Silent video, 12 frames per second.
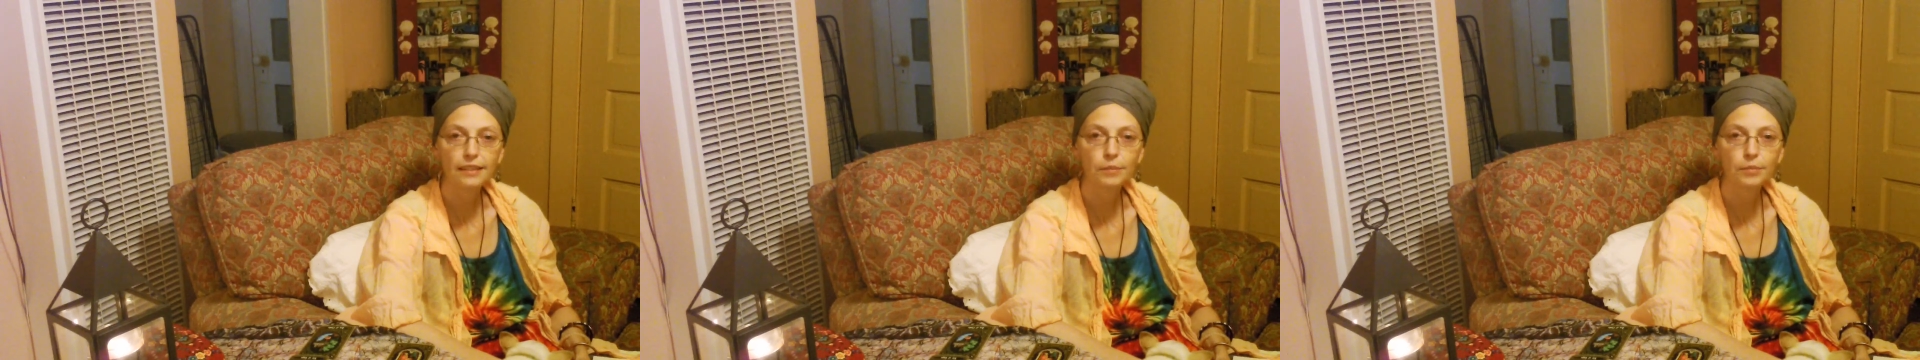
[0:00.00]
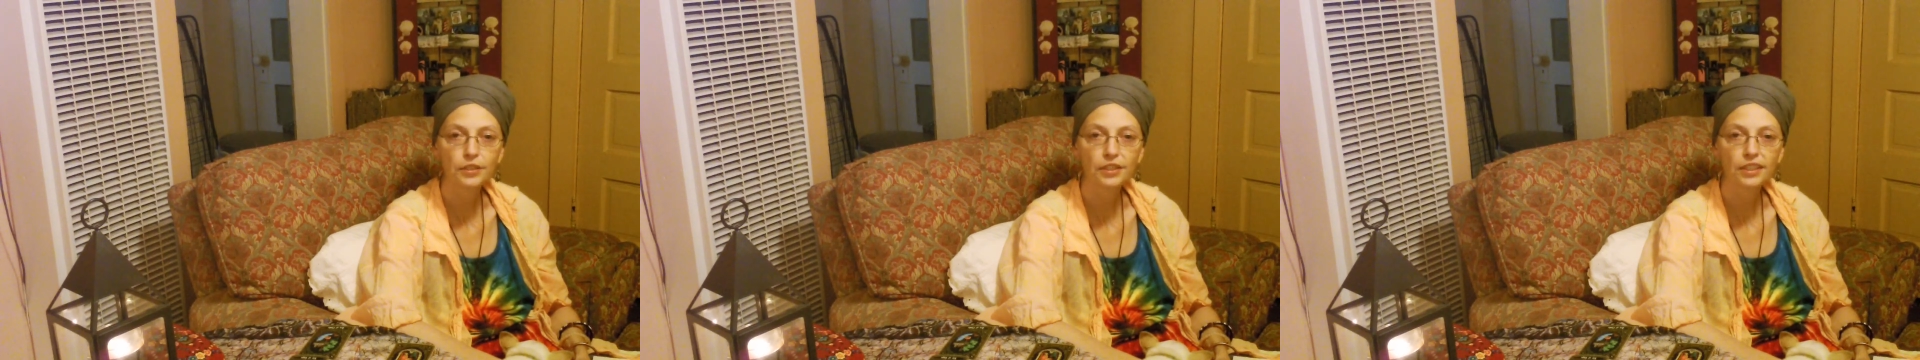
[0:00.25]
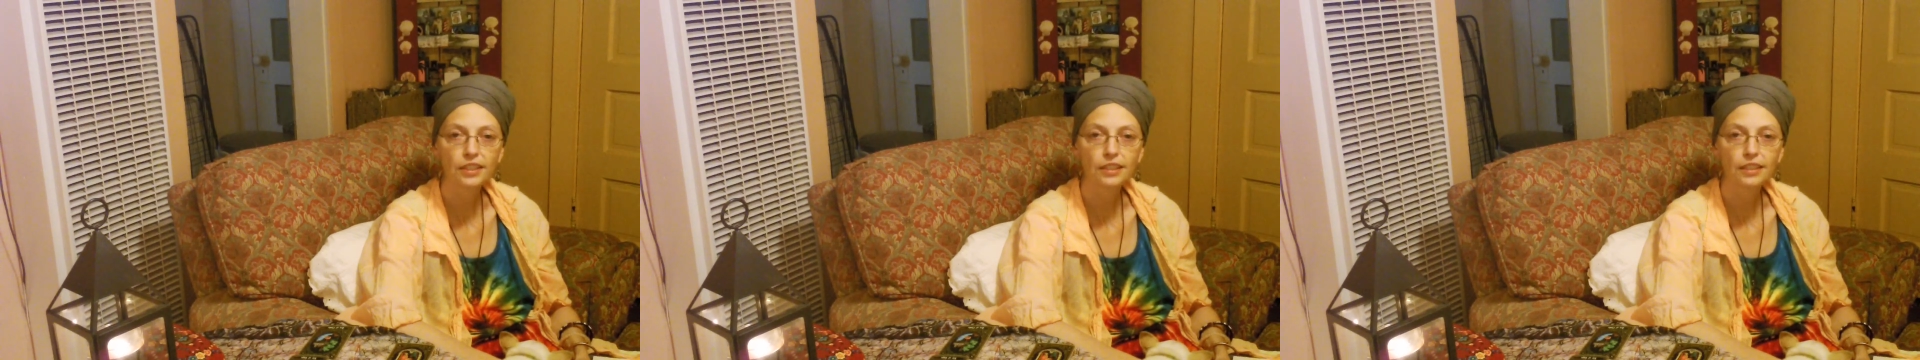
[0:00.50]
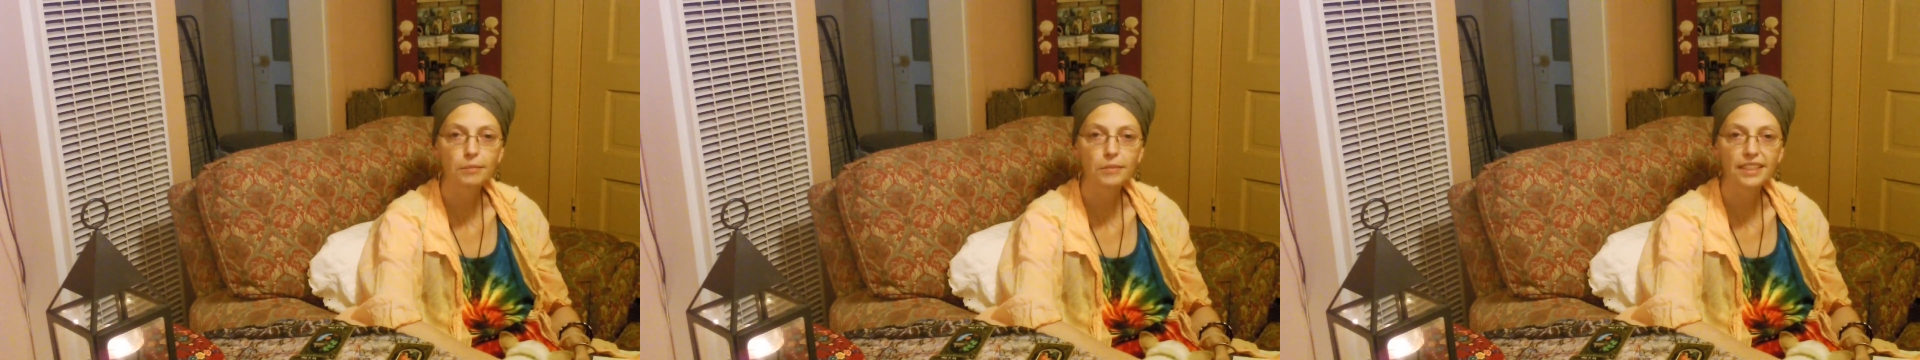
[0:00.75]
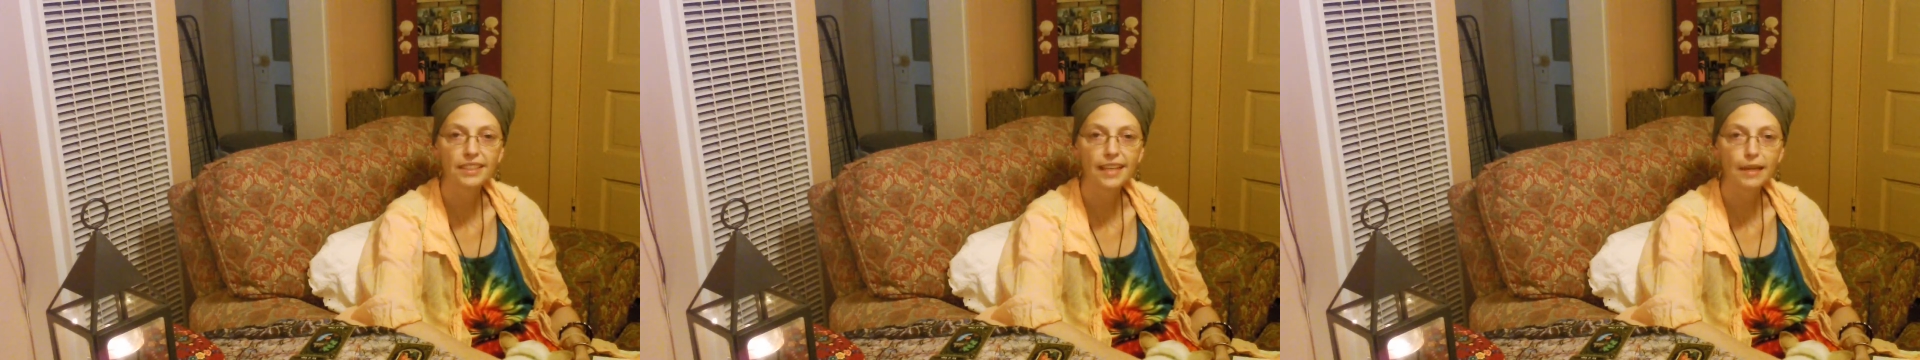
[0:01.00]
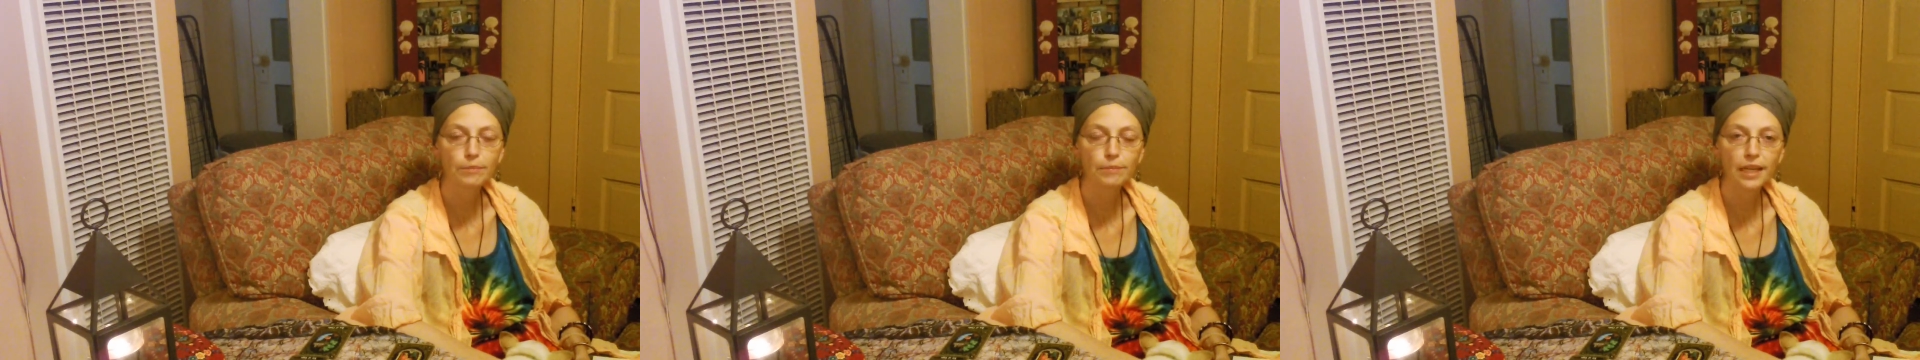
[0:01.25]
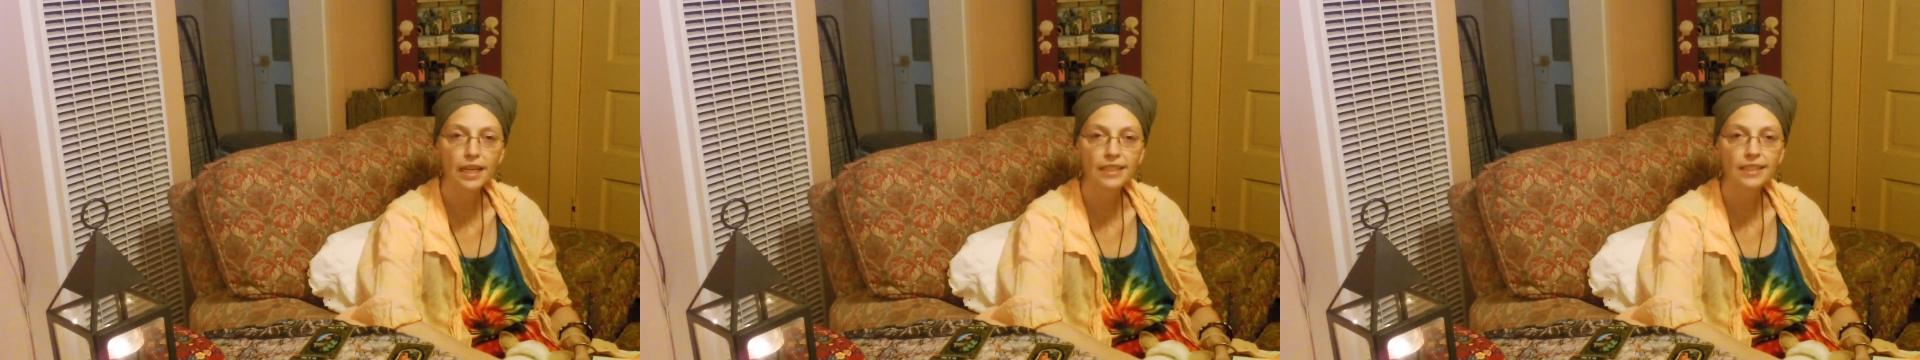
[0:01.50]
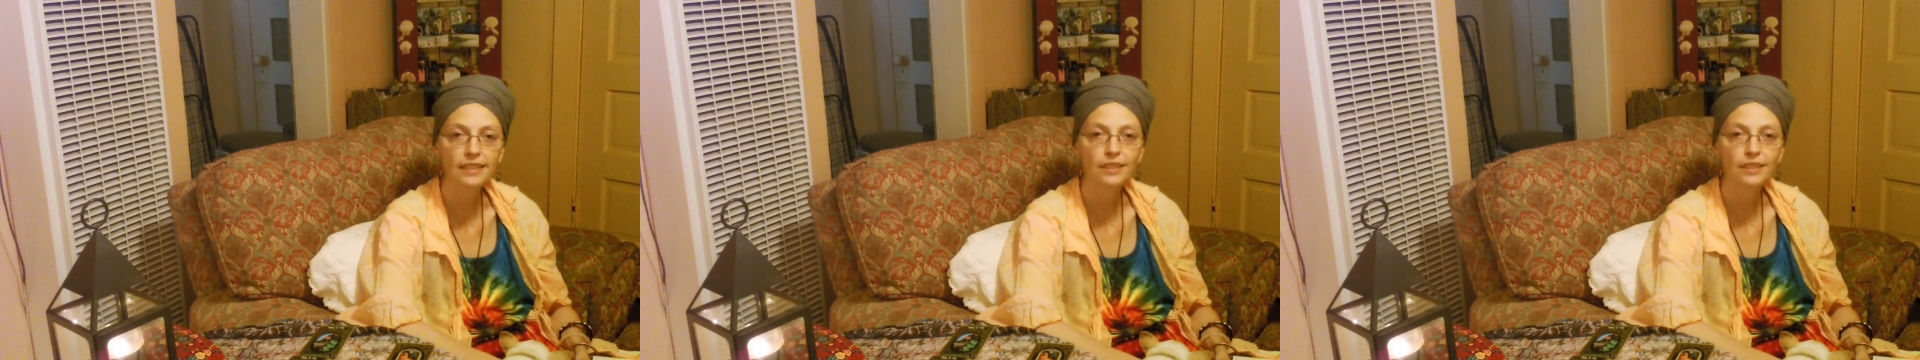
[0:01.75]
the person to miss that bus.